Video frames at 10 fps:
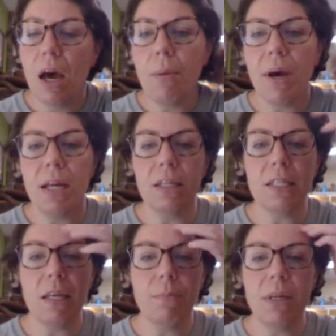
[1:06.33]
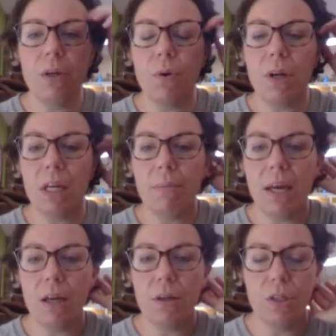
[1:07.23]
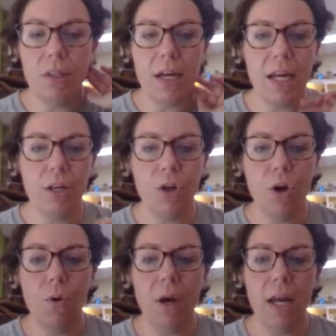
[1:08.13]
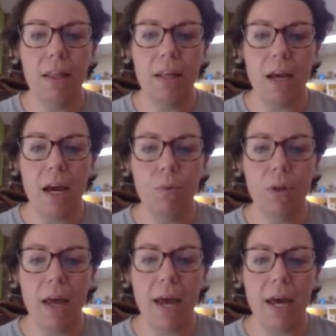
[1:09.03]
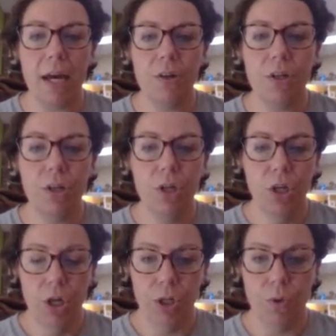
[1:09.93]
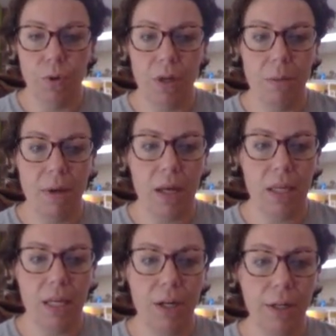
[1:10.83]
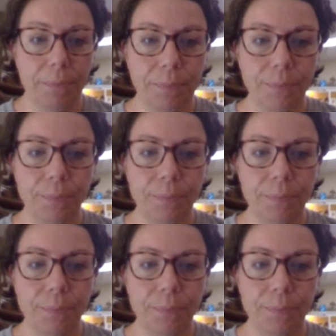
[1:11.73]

But send me your email so that I know, and then I will add your email here